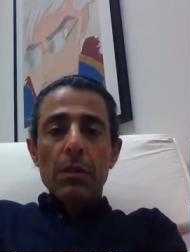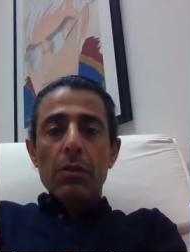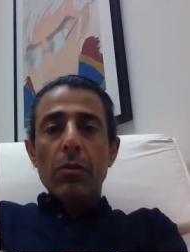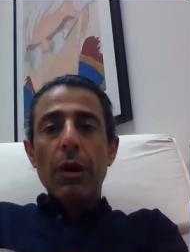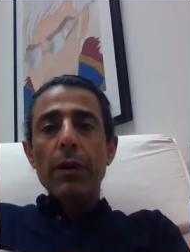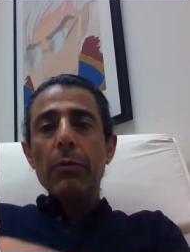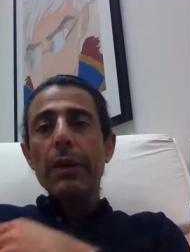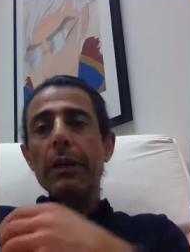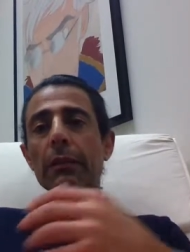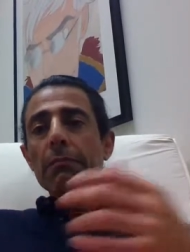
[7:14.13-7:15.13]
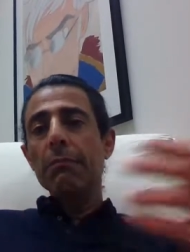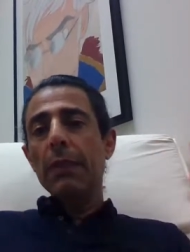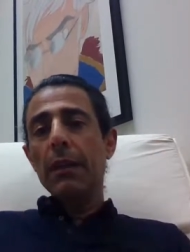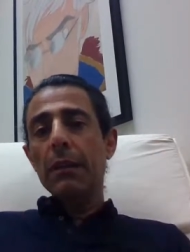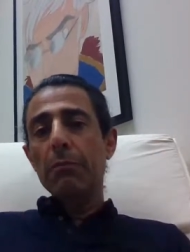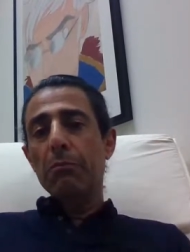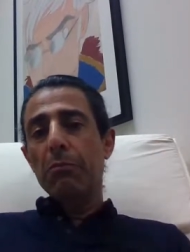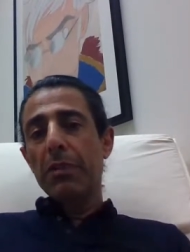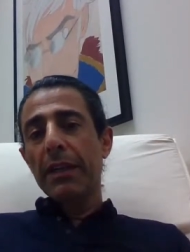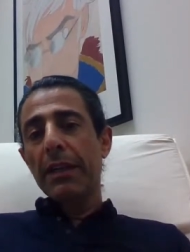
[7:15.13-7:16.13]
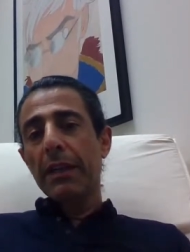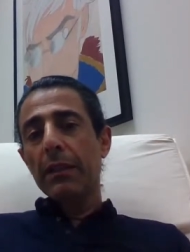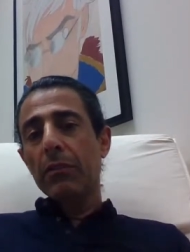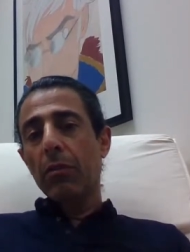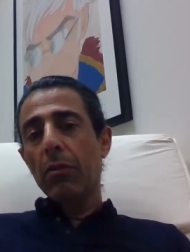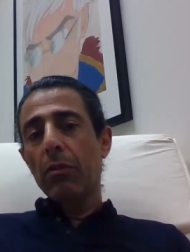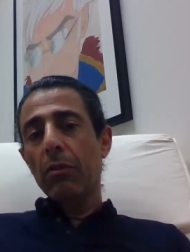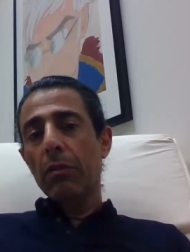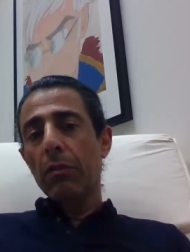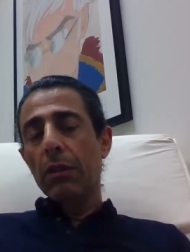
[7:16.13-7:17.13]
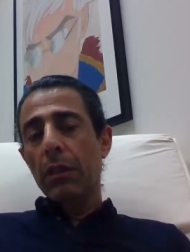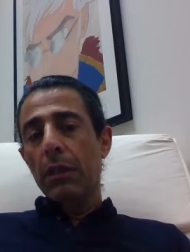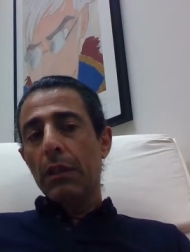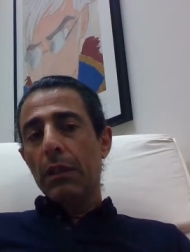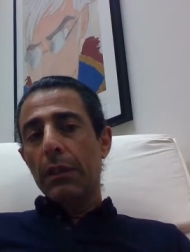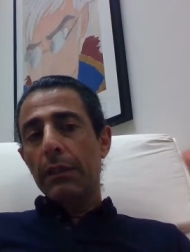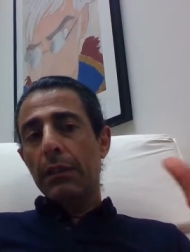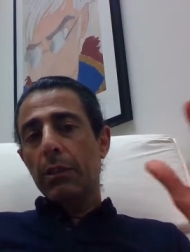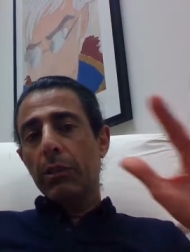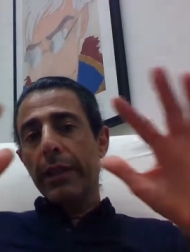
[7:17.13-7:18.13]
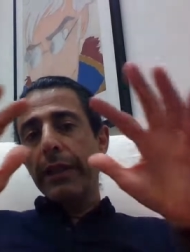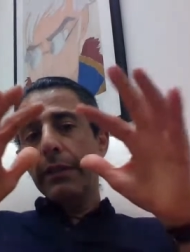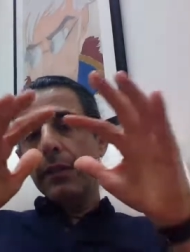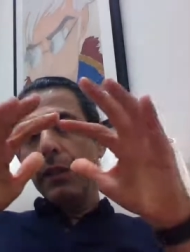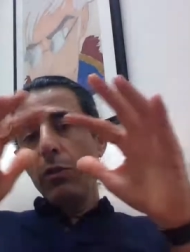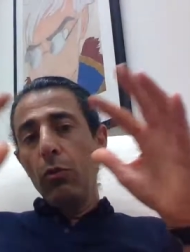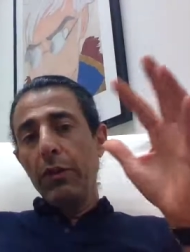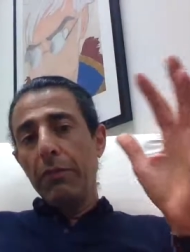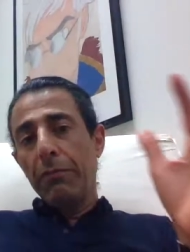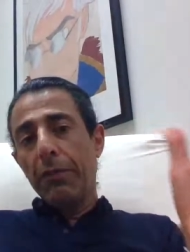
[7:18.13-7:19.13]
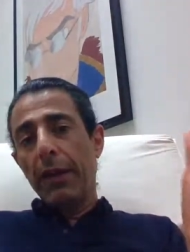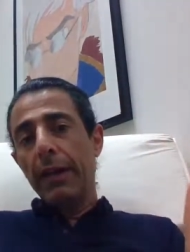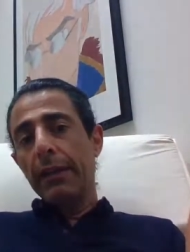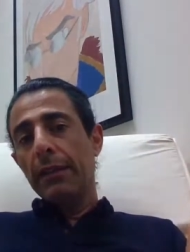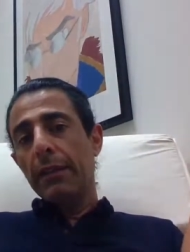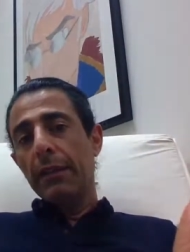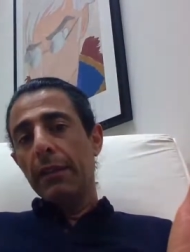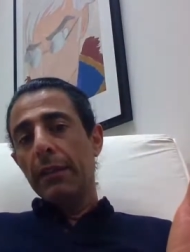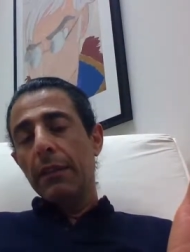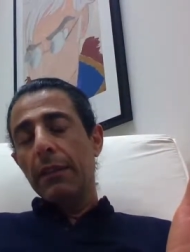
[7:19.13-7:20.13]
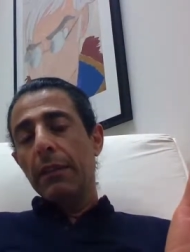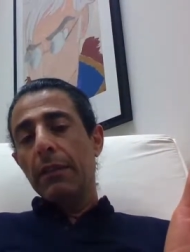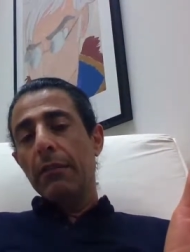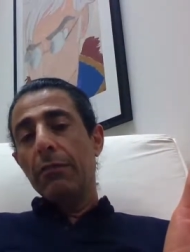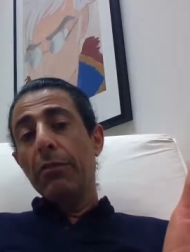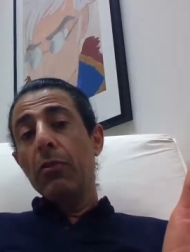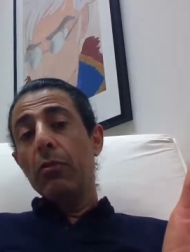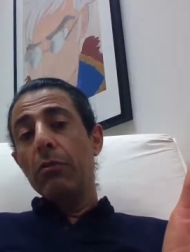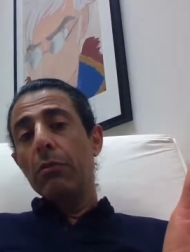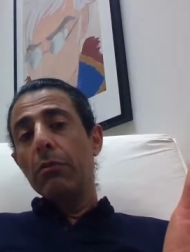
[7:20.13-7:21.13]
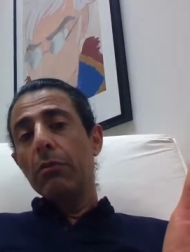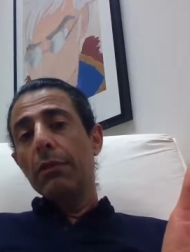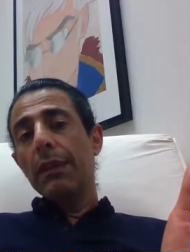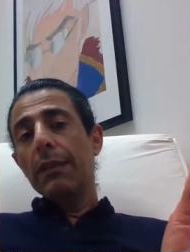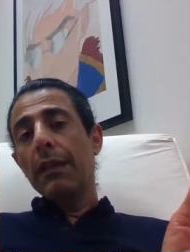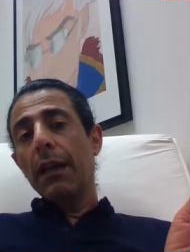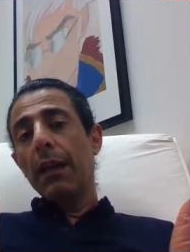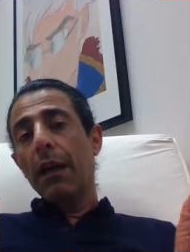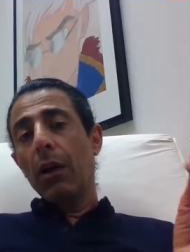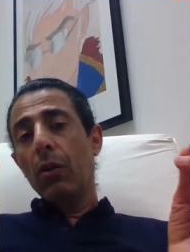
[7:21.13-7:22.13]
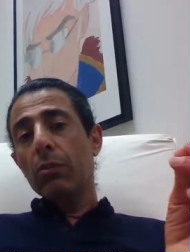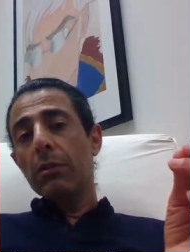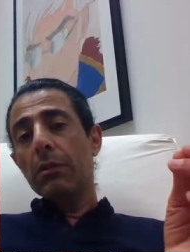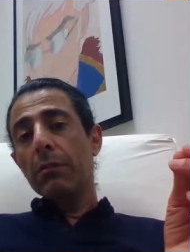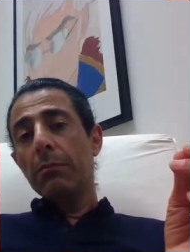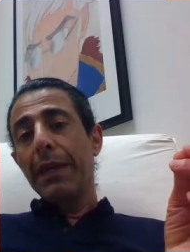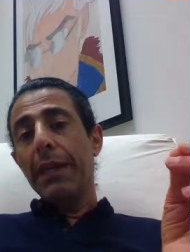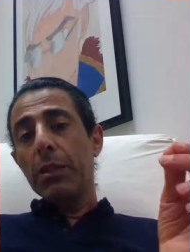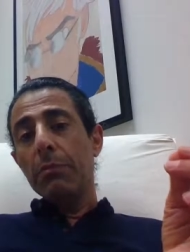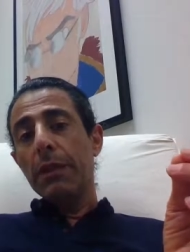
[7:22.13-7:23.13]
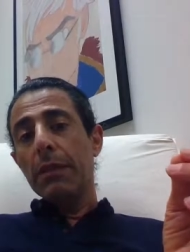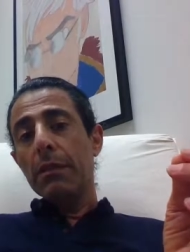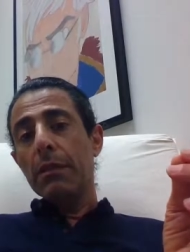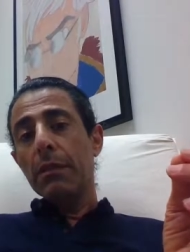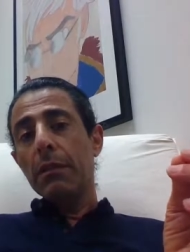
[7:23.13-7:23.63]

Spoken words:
So how can I bring it all and create a unified view that allows management